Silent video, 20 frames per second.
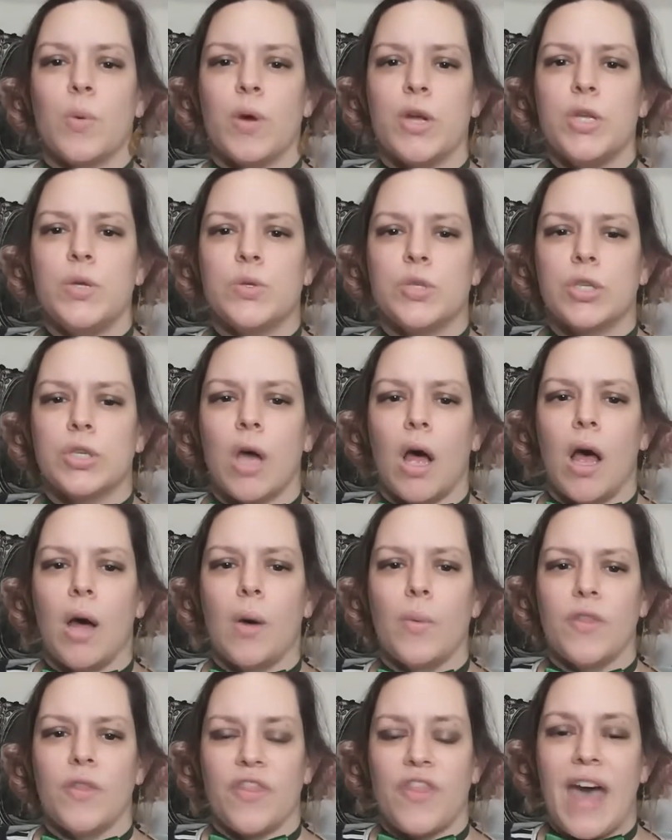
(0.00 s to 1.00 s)
what you
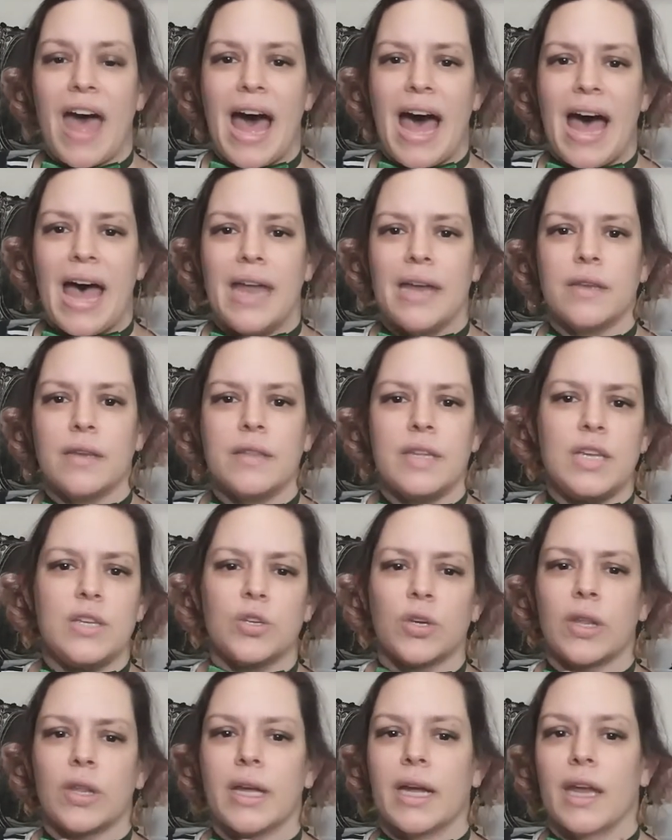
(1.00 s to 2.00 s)
saw with that,
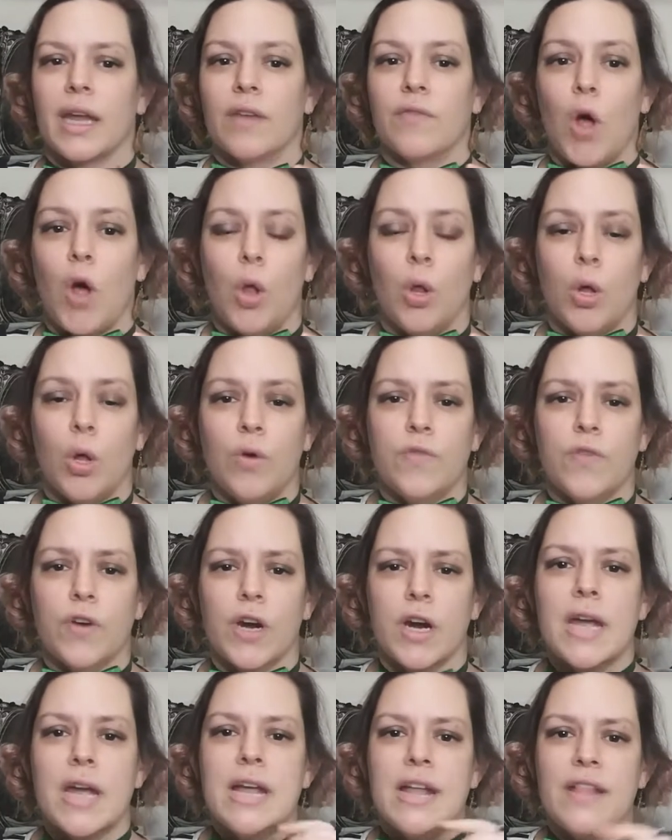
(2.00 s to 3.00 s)
these are like kind of all
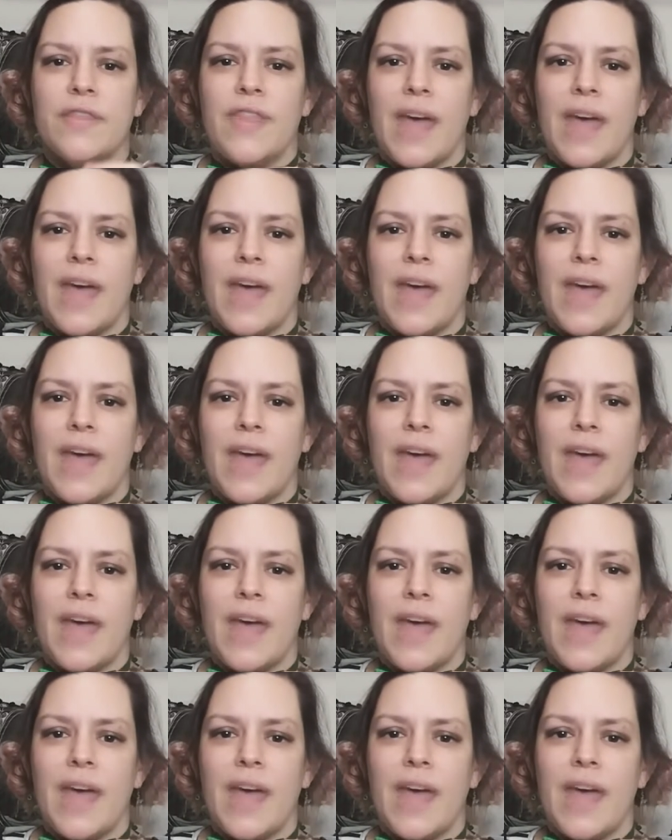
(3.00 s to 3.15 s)
over.